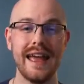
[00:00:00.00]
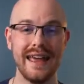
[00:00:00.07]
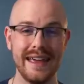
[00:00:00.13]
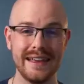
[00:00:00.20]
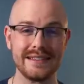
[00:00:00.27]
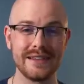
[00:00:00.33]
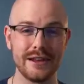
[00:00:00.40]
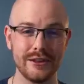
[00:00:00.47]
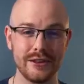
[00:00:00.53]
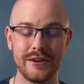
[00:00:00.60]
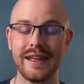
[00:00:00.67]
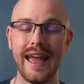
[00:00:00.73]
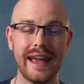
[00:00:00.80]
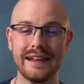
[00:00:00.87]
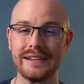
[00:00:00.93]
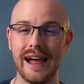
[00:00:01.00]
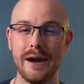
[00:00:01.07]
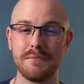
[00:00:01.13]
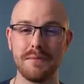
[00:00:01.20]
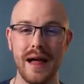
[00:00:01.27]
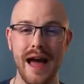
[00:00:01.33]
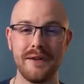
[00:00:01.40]
is learning a
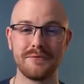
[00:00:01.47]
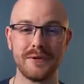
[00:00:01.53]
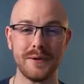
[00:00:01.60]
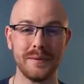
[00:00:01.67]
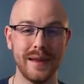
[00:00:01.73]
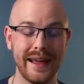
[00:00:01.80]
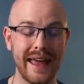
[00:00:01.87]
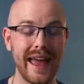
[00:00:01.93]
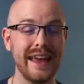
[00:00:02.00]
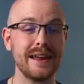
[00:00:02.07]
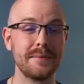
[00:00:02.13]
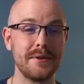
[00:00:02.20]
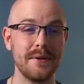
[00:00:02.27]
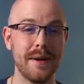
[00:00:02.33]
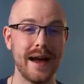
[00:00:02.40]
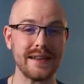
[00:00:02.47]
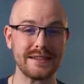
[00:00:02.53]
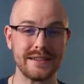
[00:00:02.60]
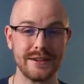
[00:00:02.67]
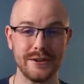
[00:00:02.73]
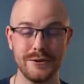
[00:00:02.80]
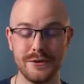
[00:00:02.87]
cloud platform like
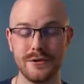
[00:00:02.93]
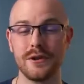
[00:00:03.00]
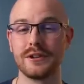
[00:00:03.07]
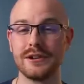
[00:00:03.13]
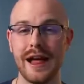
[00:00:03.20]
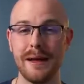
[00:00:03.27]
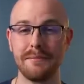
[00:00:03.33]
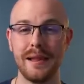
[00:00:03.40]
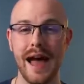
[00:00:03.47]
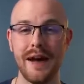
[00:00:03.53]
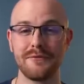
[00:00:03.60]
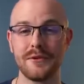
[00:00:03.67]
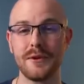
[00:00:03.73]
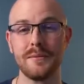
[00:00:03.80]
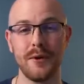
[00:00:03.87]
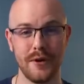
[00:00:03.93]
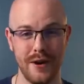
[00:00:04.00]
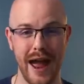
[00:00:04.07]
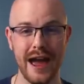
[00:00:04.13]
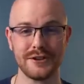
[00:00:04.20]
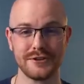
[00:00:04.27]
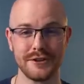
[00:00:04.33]
AWS, Google Cloud Platform,
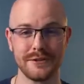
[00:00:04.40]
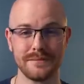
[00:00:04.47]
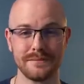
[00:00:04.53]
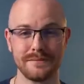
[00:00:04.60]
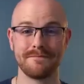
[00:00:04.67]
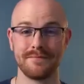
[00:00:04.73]
or Azure.